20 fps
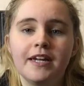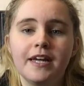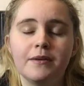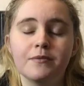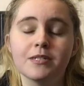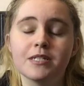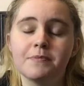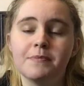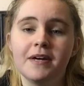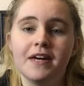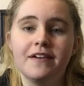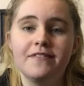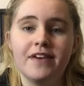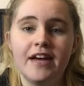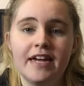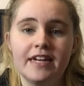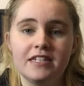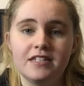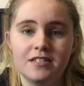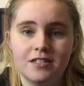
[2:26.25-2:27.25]
It was a bit of
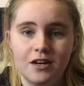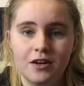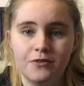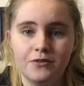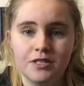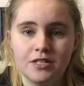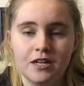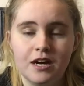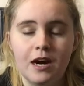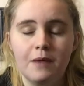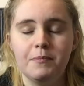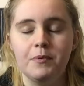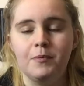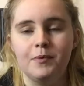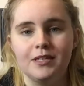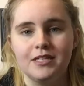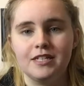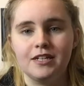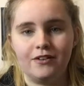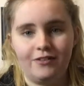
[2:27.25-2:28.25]
a slow start, but
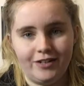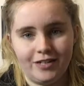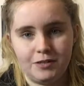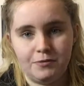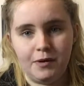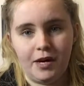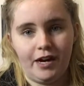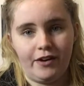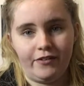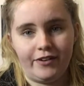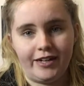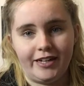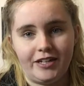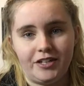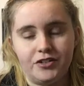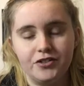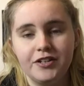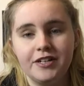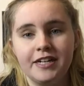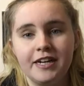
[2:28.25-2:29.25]
once I got into it I really
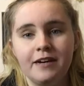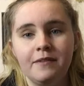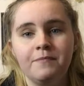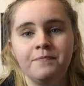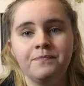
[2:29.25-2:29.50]
enjoyed it.